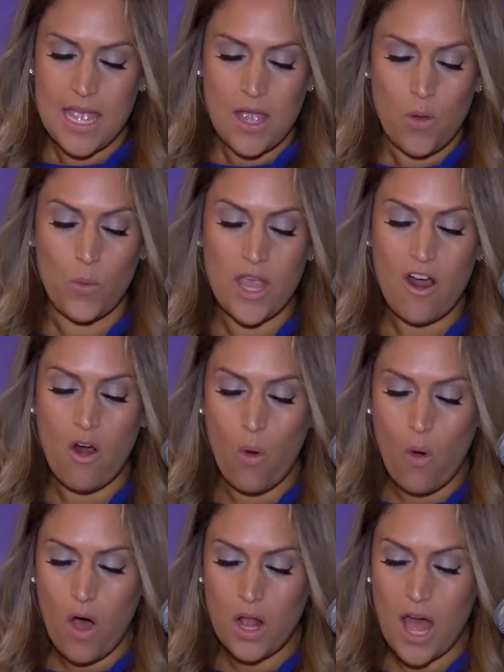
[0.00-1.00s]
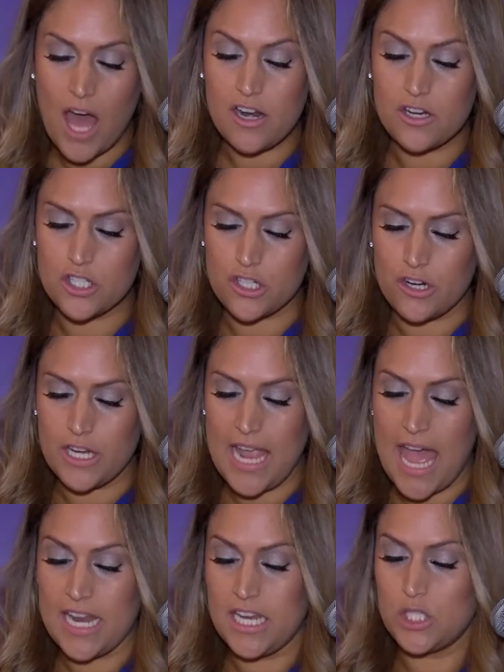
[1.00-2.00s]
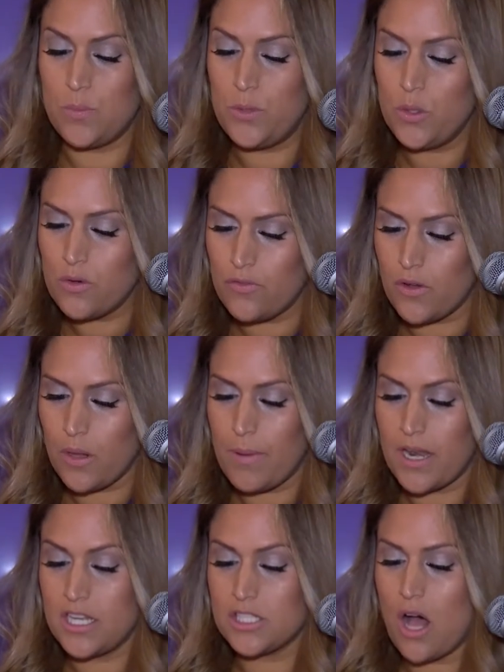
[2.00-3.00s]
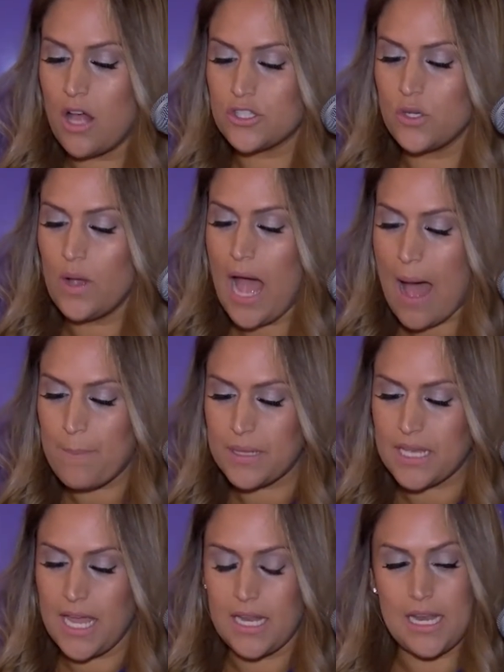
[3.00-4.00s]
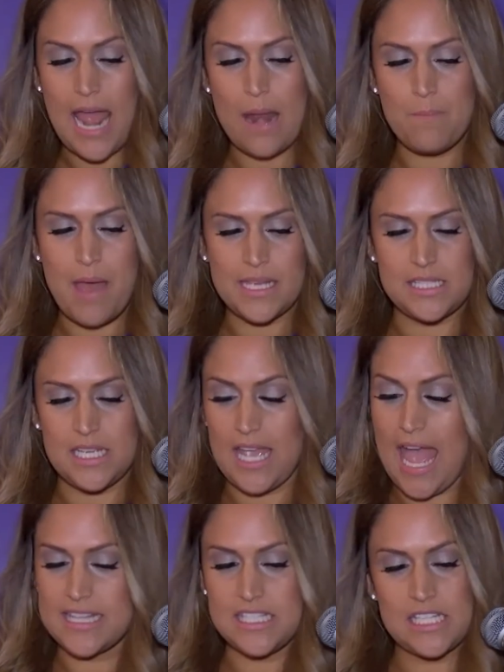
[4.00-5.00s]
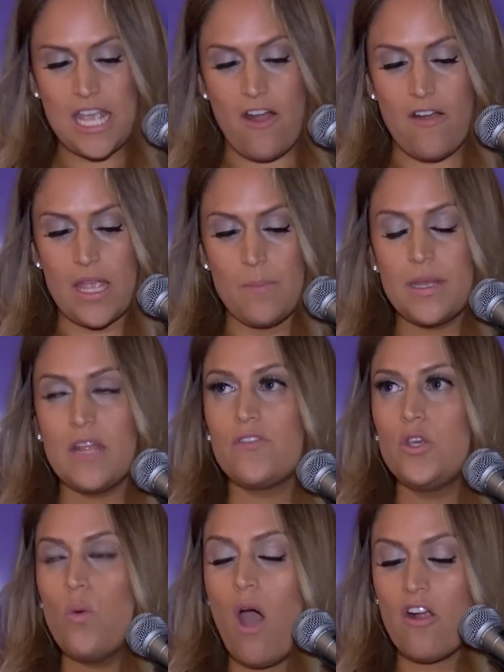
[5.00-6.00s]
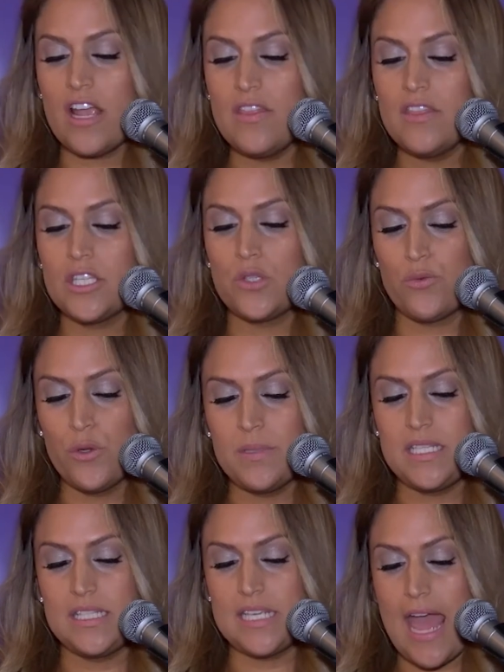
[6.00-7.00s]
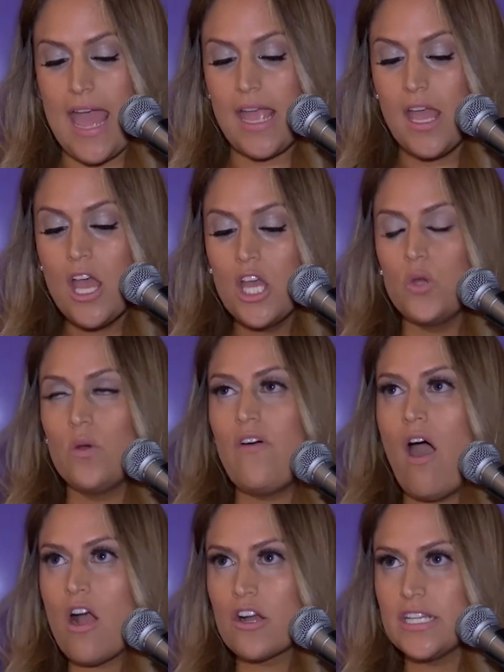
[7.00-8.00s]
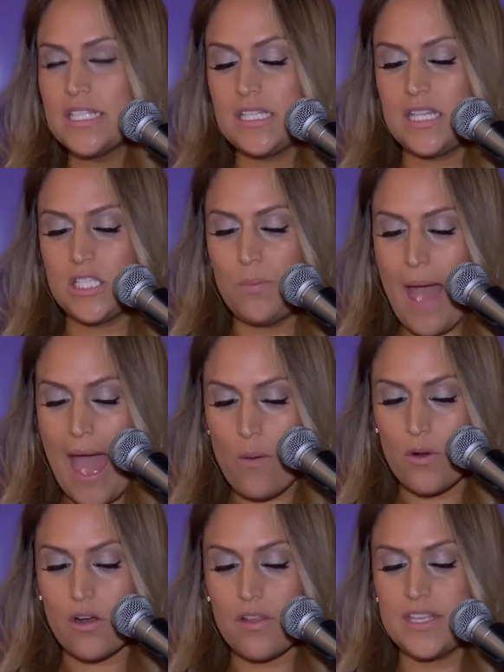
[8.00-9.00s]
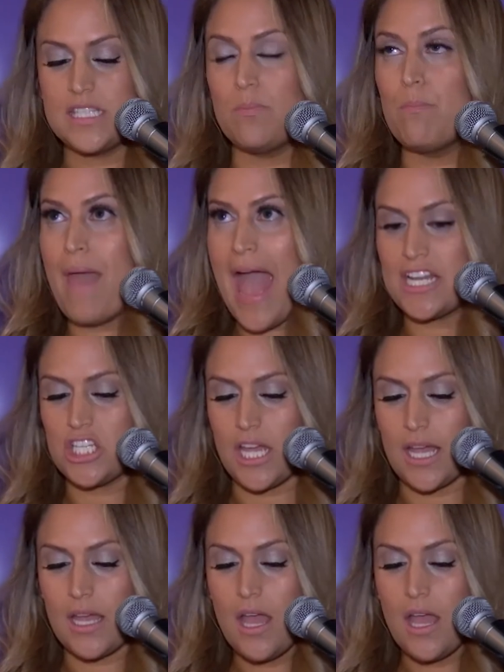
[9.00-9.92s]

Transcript: We are all on our journey, and it is beautiful, but it is also complicated and messy and scary. But if you are in this room today, you have harnessed this power, this magic